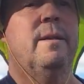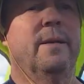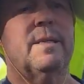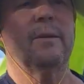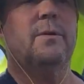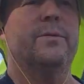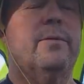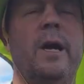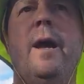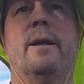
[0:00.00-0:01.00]
They said, well, you
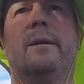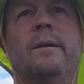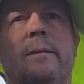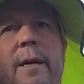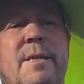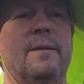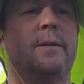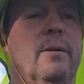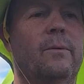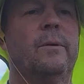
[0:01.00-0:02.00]
can't unless,
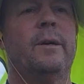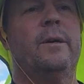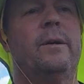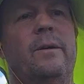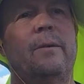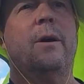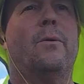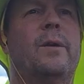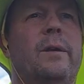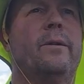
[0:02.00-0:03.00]
you know, you
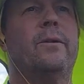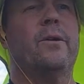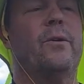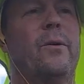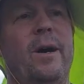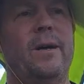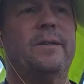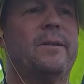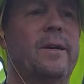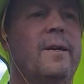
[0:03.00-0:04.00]
go get a
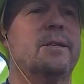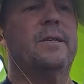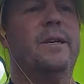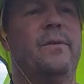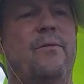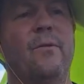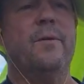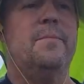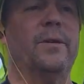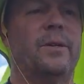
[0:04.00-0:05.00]
notarized uh, consent
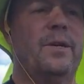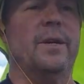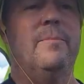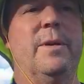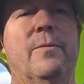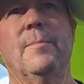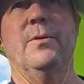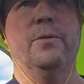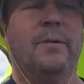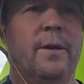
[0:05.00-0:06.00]
form that she can be
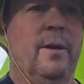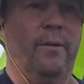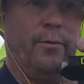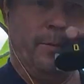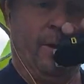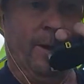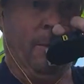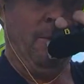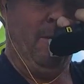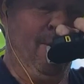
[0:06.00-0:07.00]
removed from your
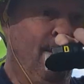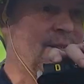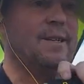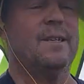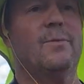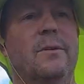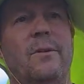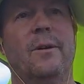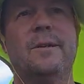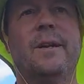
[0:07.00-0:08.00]
automobile policy. I said, well, the
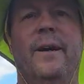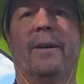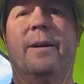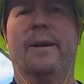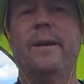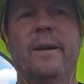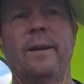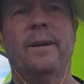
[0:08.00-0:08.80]
car's not on there.